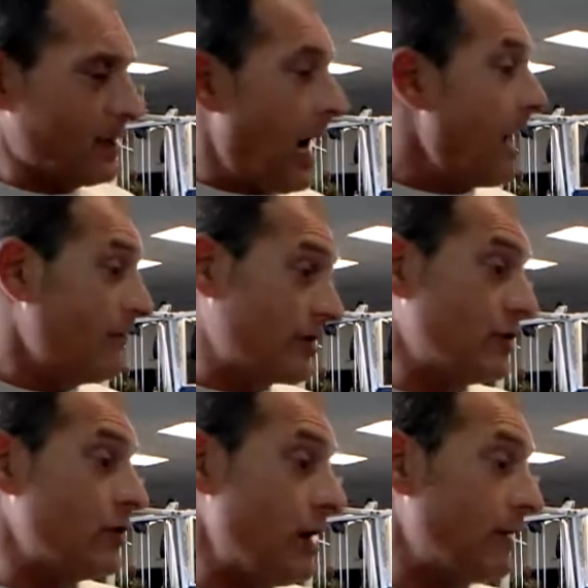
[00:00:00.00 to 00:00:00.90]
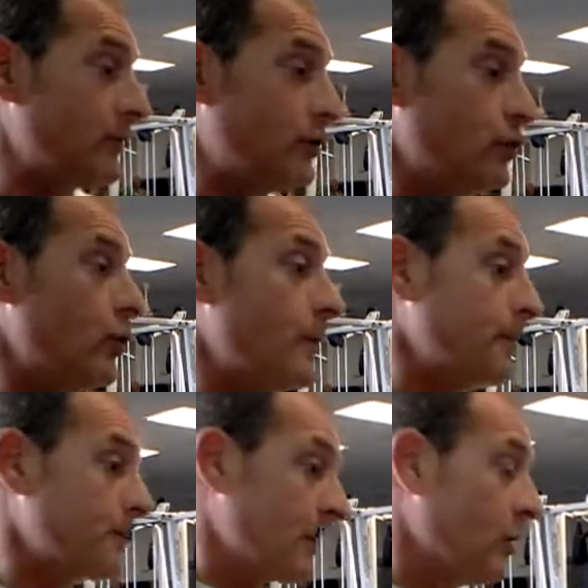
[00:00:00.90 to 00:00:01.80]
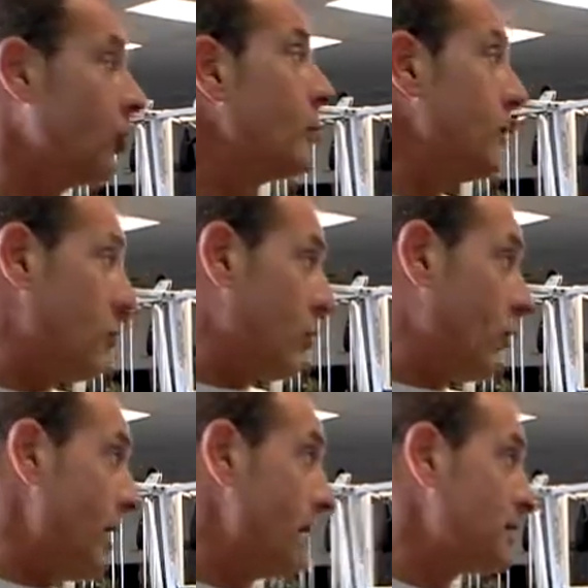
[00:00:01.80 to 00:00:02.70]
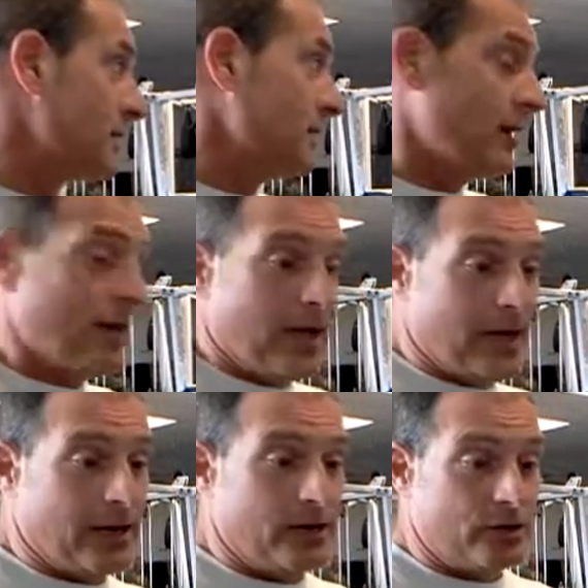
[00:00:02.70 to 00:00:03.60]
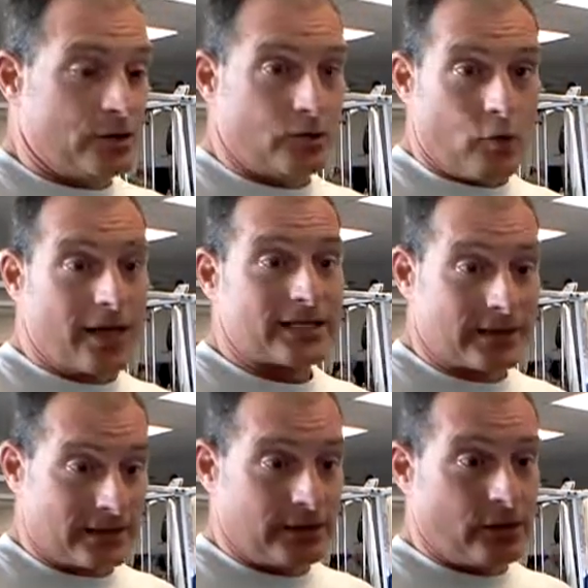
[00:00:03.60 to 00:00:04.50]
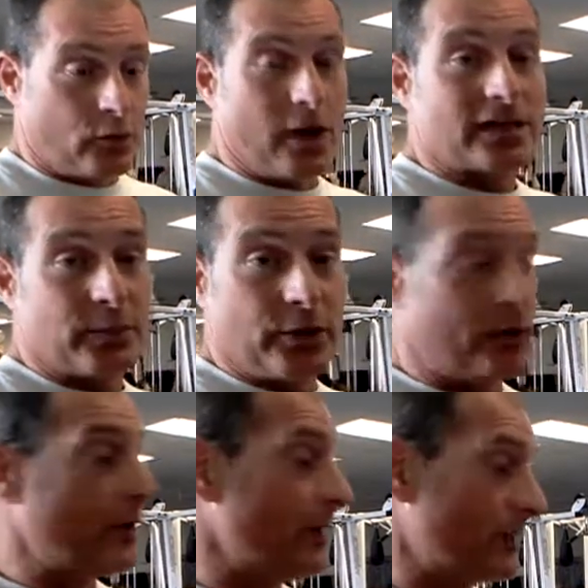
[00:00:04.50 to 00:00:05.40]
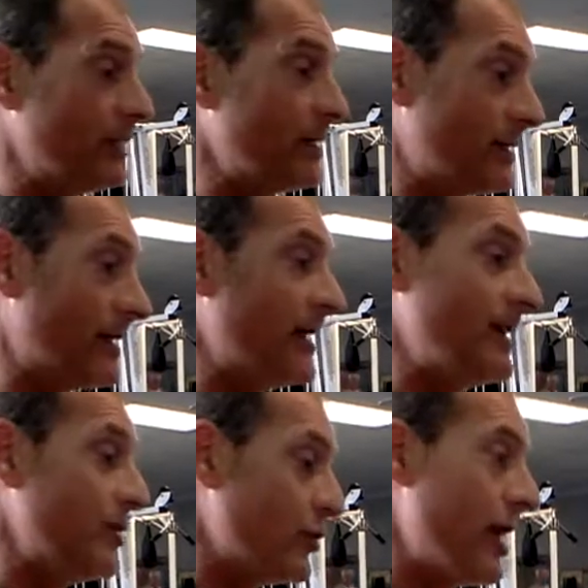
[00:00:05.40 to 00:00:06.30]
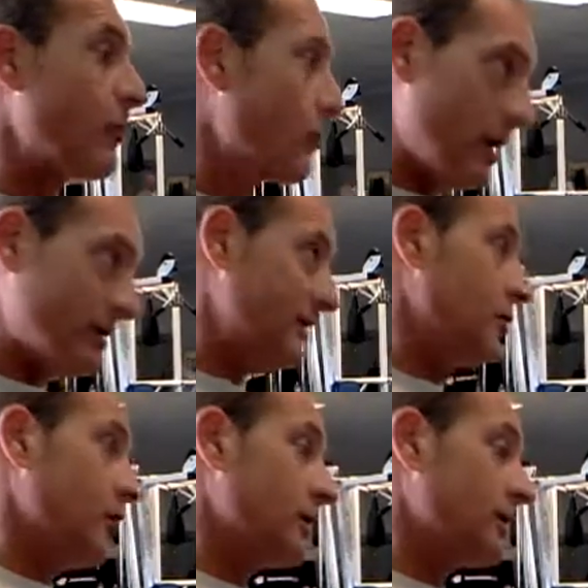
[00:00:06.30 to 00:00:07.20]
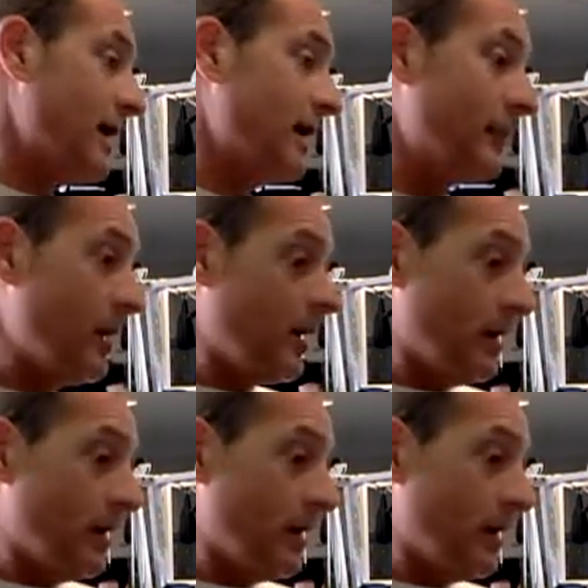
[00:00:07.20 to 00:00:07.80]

Obviously, you'll have to do a little bit more reps, and the rest period is the key. You're not resting a long time.